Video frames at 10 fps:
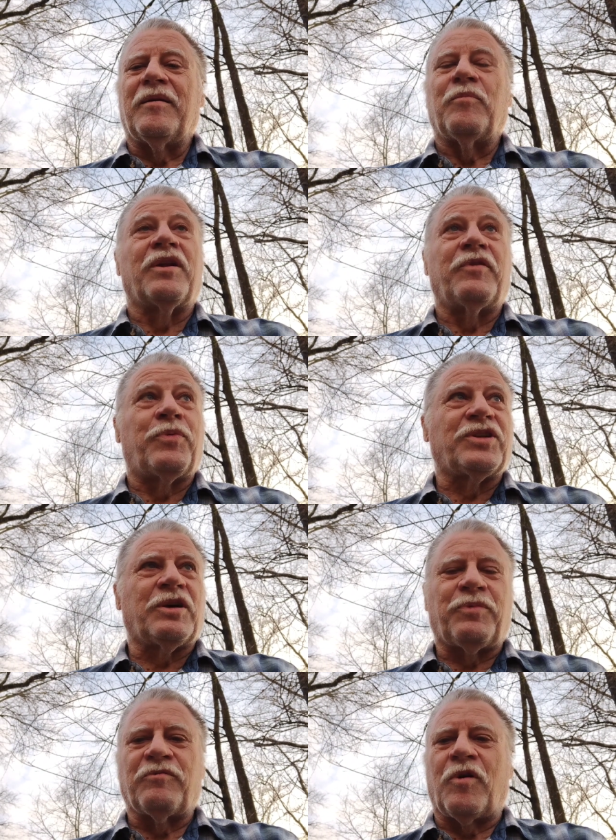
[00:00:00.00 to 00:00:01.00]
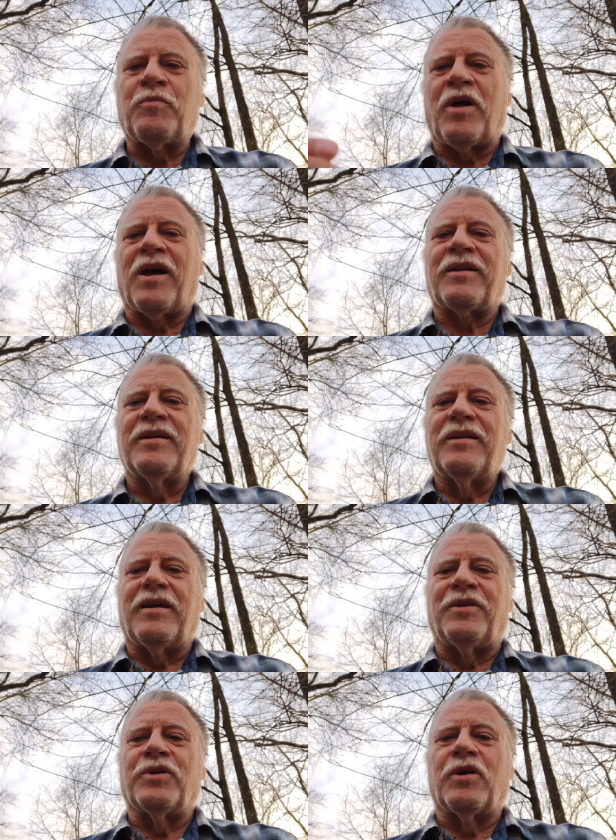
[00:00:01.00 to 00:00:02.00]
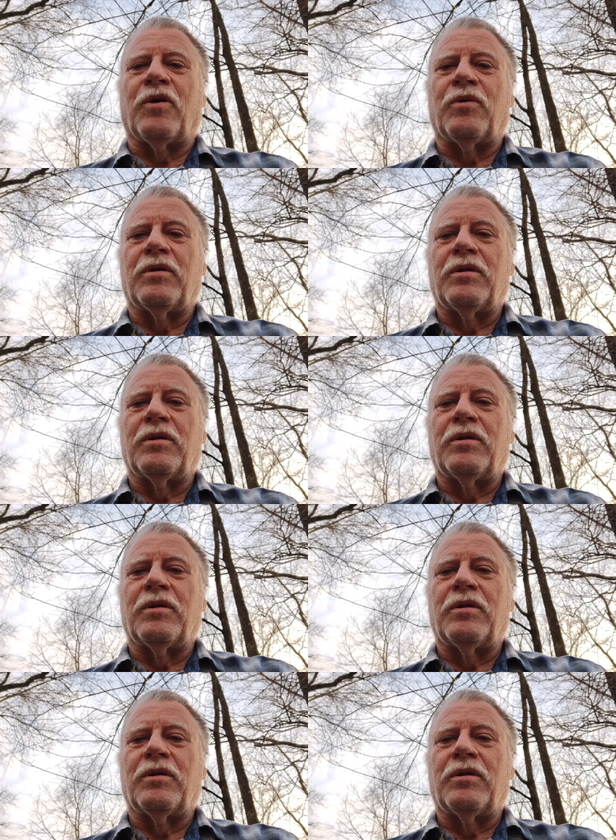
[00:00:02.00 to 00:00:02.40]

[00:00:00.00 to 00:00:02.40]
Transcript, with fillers: But if he puts up a roadblock and you go,